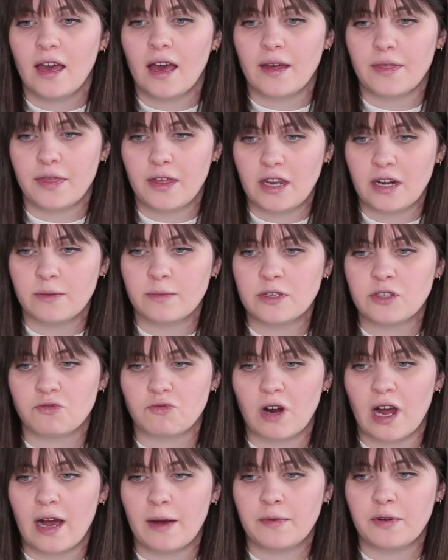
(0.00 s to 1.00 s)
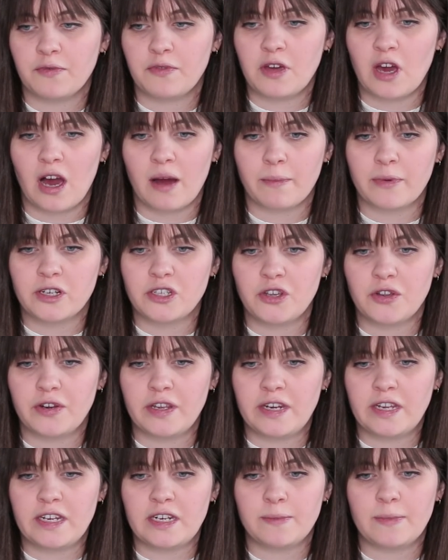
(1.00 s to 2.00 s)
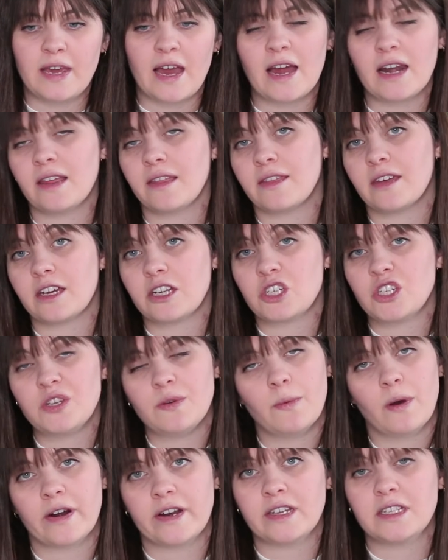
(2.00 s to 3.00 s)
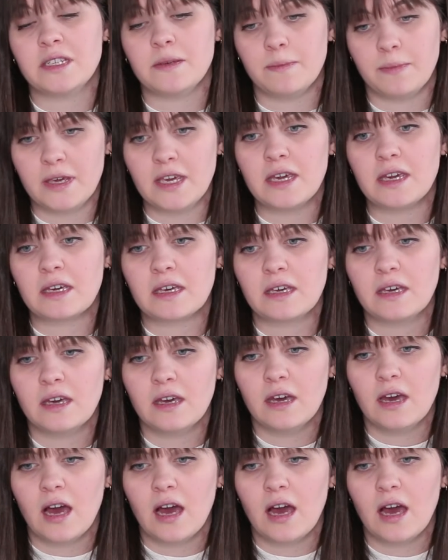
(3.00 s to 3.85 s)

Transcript: "Athena was robbed of the opportunity to be anything she wanted to be.